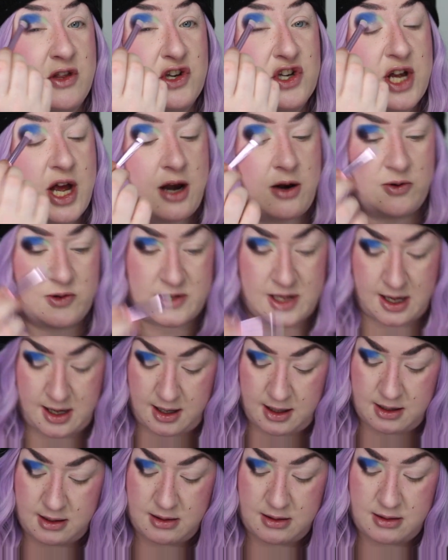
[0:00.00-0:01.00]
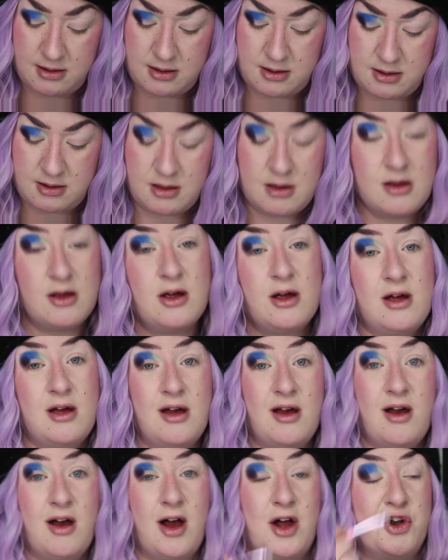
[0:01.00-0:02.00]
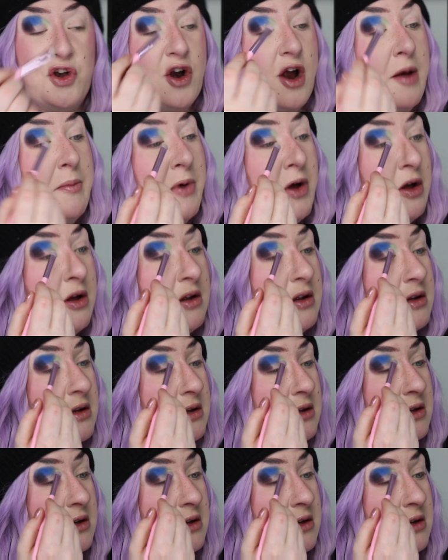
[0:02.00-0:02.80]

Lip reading: the shadow side on your eyeball.